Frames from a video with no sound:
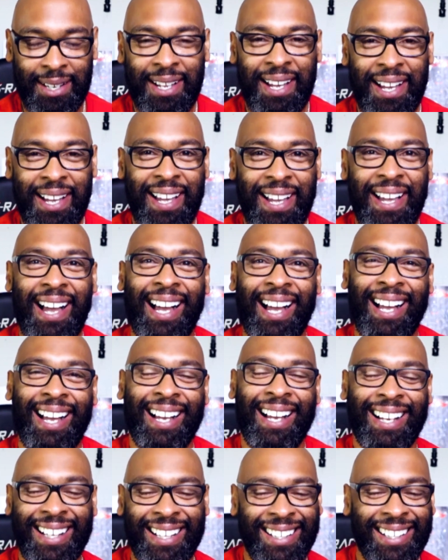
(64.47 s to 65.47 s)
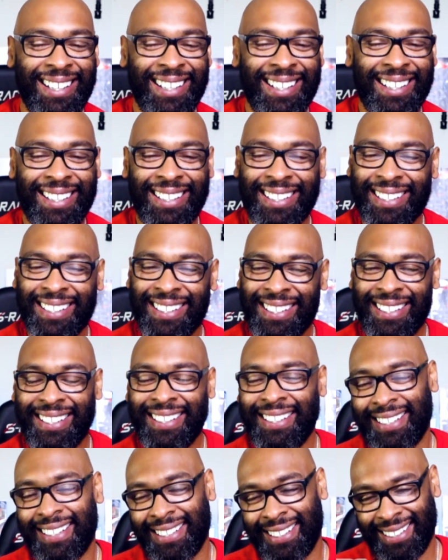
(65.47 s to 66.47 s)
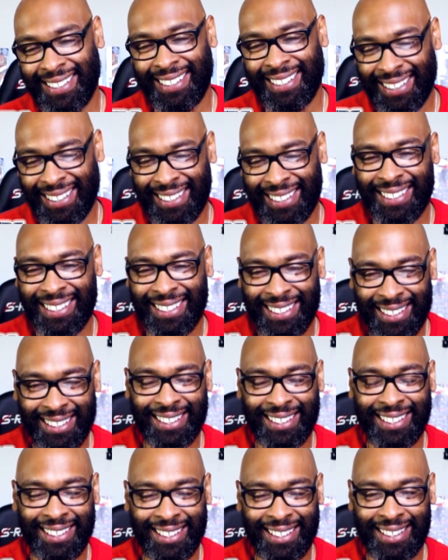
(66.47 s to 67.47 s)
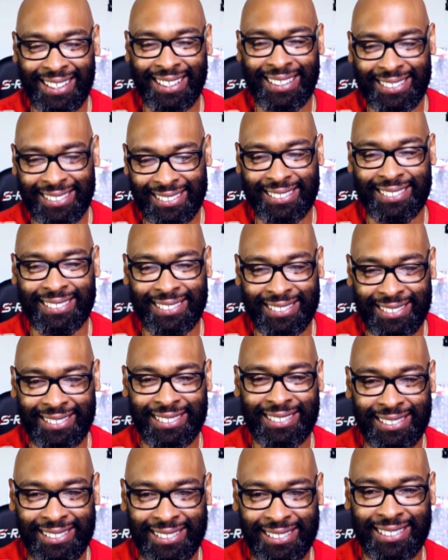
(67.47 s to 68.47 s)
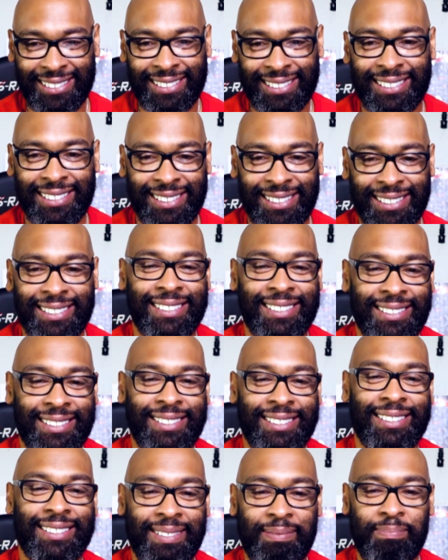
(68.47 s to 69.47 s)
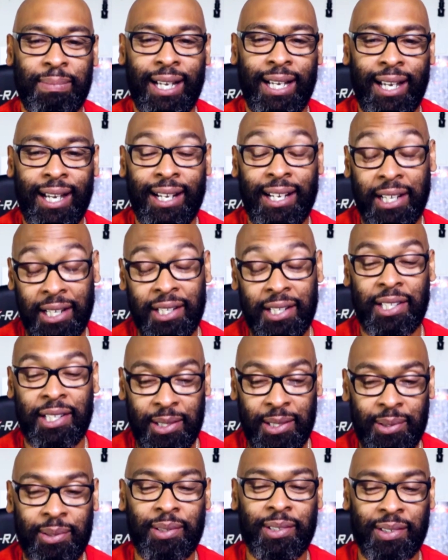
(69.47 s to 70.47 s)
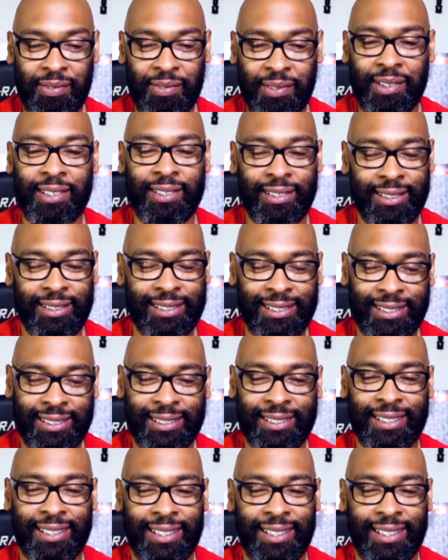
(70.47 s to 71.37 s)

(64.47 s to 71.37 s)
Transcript: of Skull as He-Man, the most powerful man in the universe.